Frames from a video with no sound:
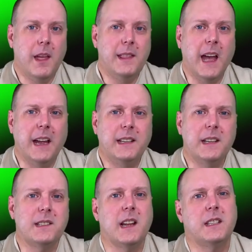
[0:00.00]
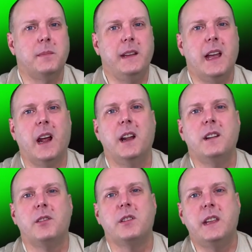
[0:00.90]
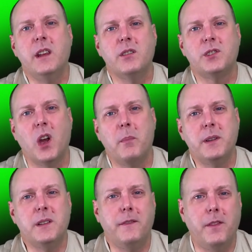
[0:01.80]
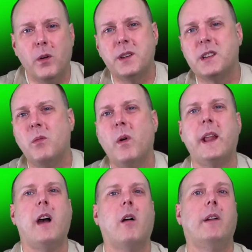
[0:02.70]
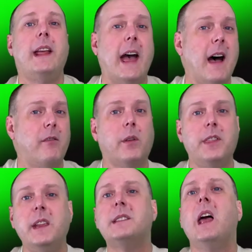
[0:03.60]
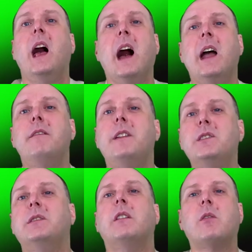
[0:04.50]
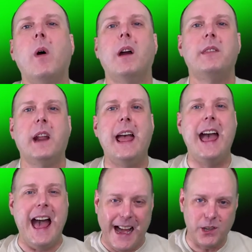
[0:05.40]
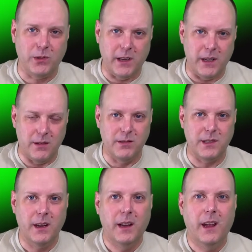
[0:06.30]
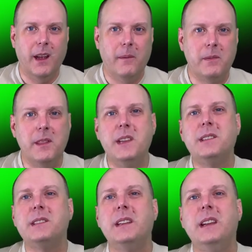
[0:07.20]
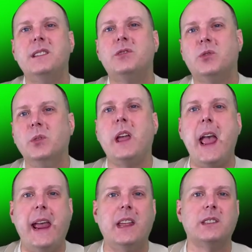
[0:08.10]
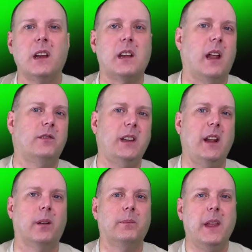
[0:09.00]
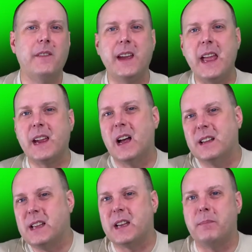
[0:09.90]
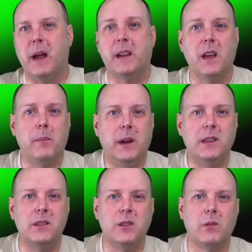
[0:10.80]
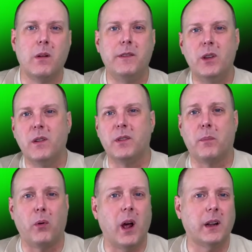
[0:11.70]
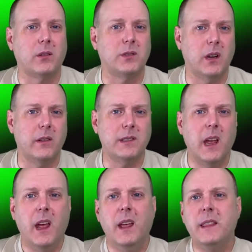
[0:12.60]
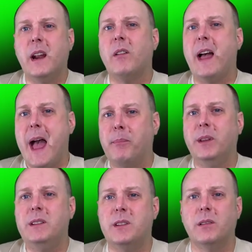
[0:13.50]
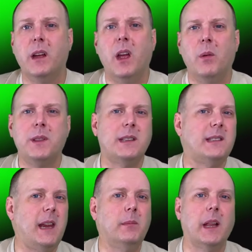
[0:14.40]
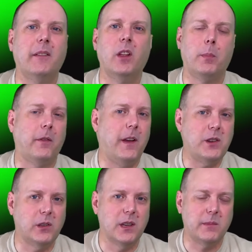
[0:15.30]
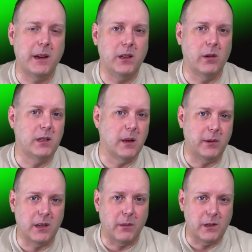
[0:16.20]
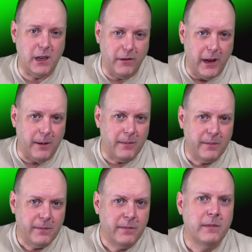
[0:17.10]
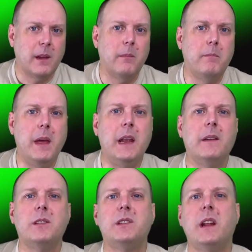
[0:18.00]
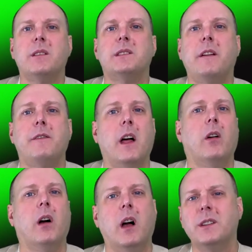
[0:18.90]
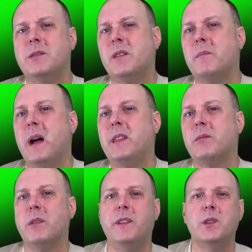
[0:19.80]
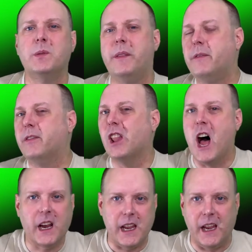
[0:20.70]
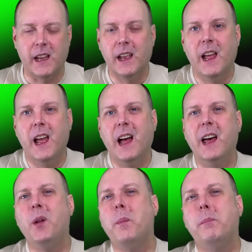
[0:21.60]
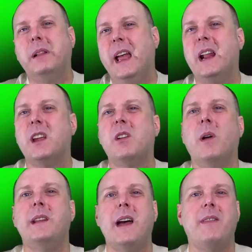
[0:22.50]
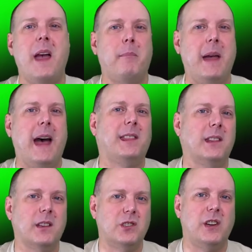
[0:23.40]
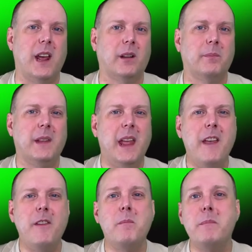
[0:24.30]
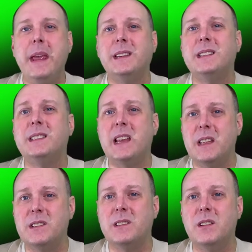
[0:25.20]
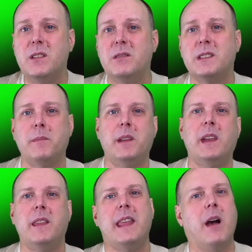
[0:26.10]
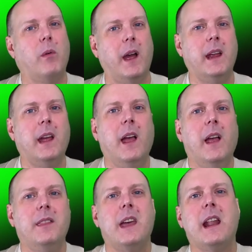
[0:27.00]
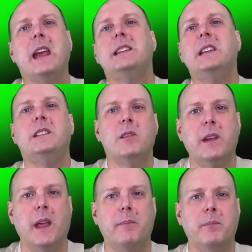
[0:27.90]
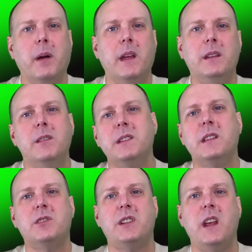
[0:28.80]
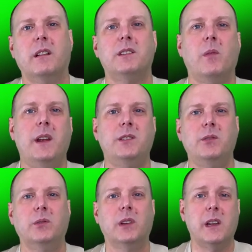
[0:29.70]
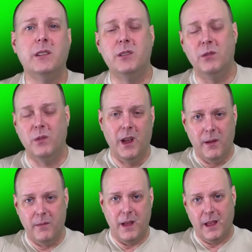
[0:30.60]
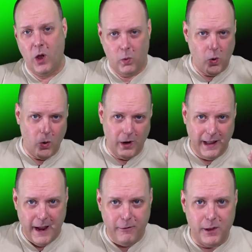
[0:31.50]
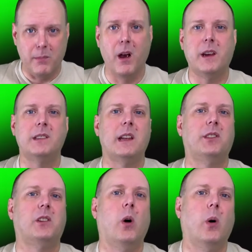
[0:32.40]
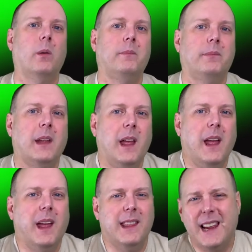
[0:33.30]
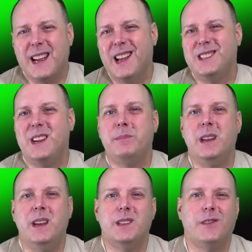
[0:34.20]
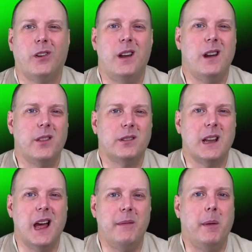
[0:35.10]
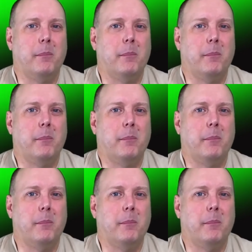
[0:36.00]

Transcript: The idea is not to be yet another gear show, but to focus on what I already have or things I eventually acquire that I actually use. This is truly a hands on kind of channel. If I get contacted by companies to do a review of their product or service, then I will happily do it with the same level of professionalism I do on WWTV. Many of the channels I follow also combine their reviews with vlogging. I don't plan on going down that path in this channel. If it makes sense to use something in that way, then I can see doing it. But using this channel as a way to look into, quote, life with Mark is not the goal. That concept is for another time and